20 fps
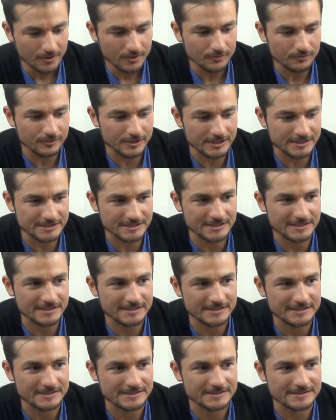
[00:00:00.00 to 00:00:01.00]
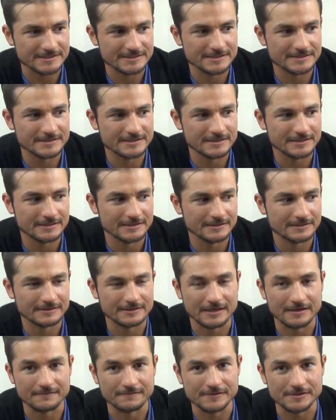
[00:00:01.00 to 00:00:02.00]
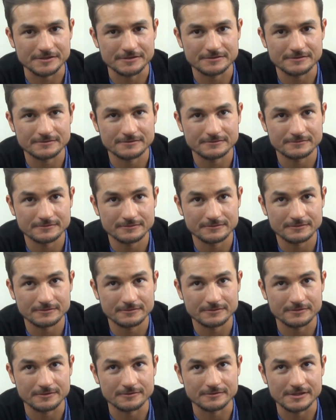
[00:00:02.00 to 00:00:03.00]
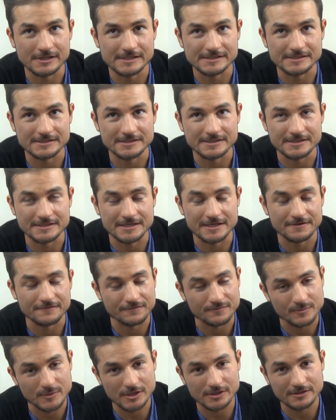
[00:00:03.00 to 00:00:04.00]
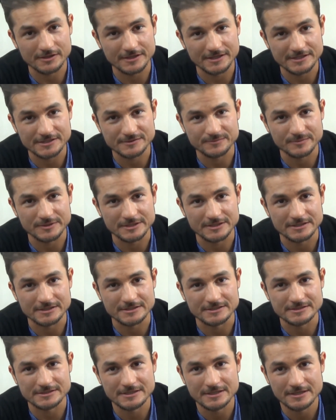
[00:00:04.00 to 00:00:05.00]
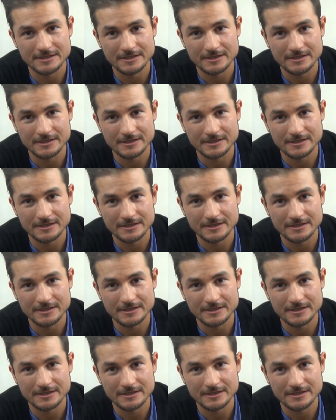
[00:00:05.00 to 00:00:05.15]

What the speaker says: which is kind of a good lesson to take from all of this, because